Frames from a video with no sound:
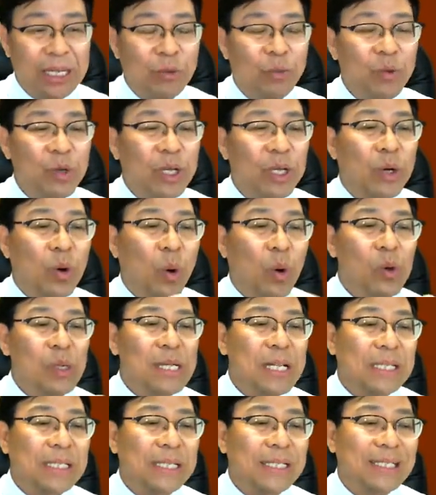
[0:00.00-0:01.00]
We call
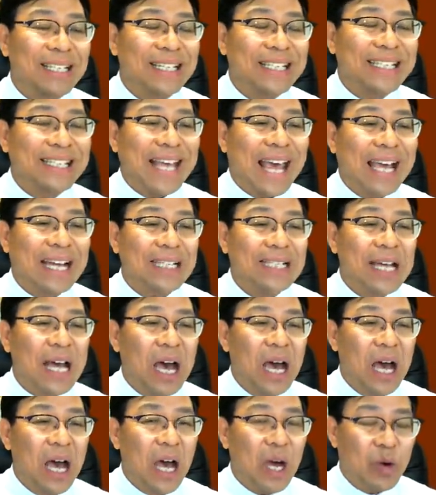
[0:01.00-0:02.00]
this as a
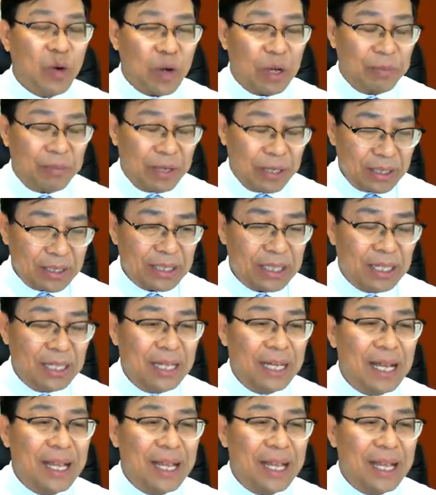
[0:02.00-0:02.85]
sector agreement.